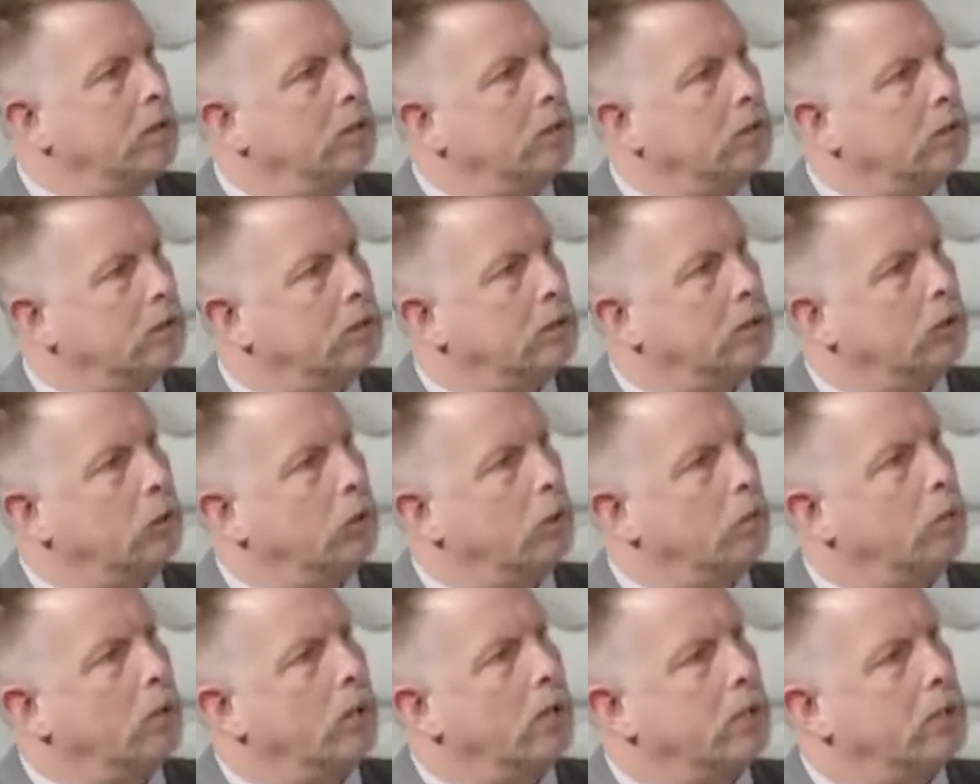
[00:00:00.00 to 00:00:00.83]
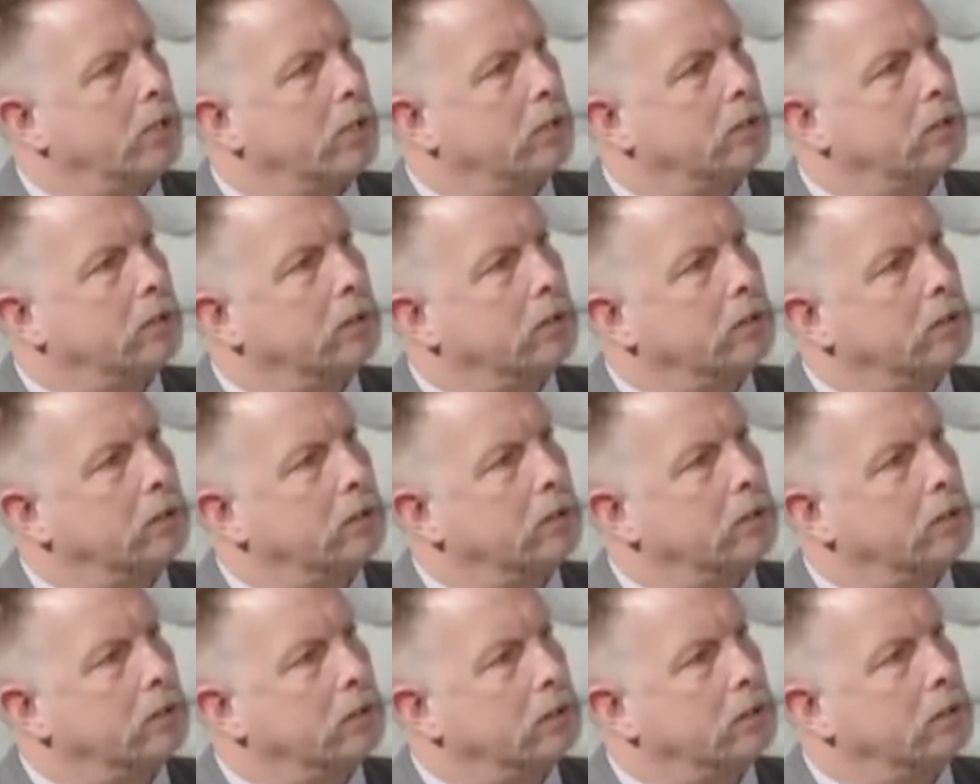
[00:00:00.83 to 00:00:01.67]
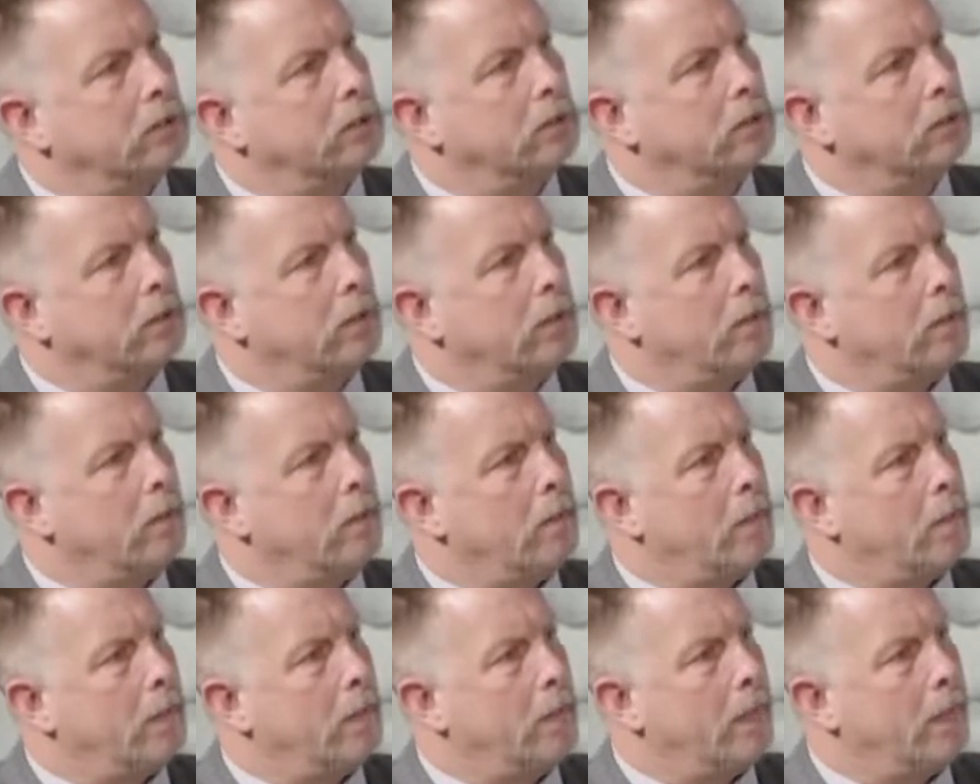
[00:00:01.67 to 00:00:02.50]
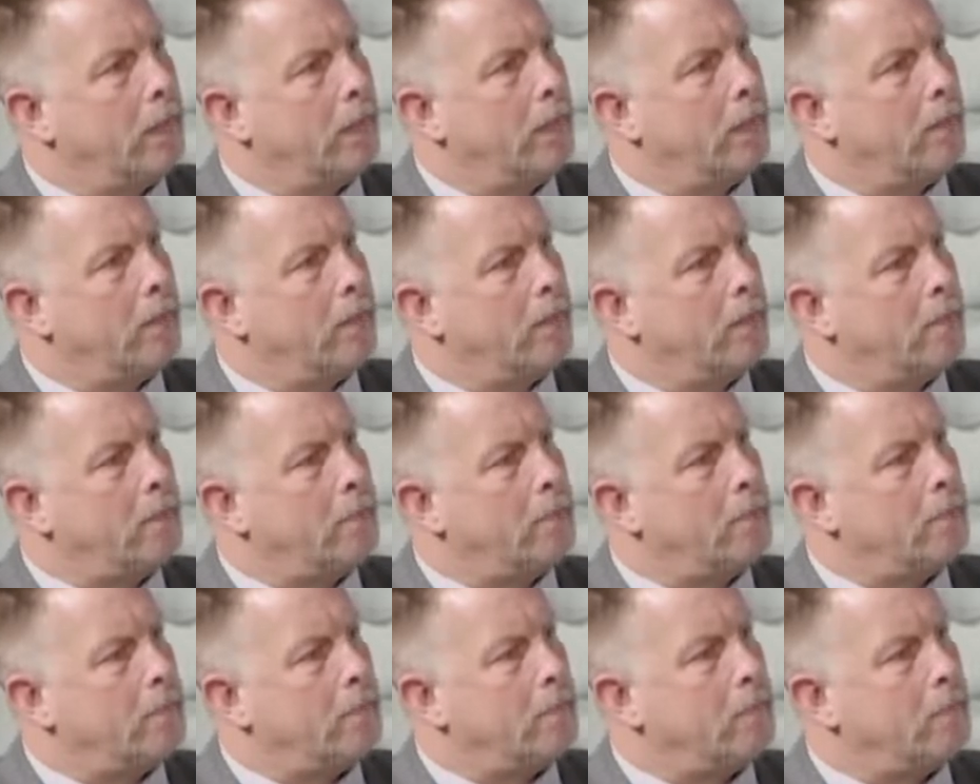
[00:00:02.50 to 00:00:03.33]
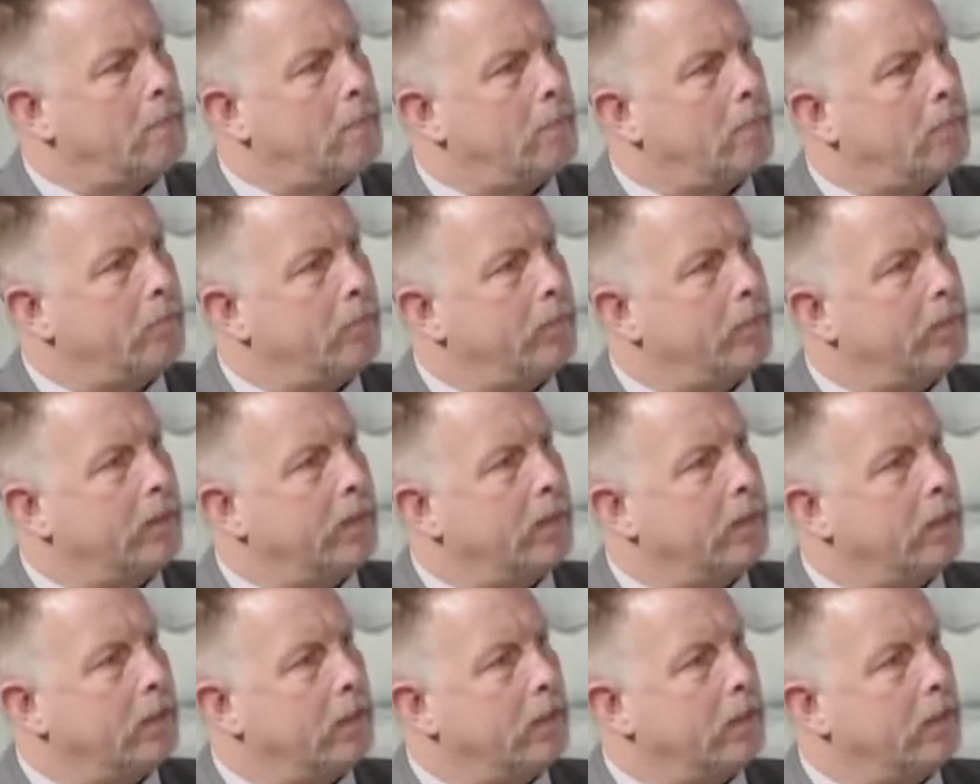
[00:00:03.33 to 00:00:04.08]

so I want to ask you projects. For 3 or 4 minutes we have left, because we won't get to everything.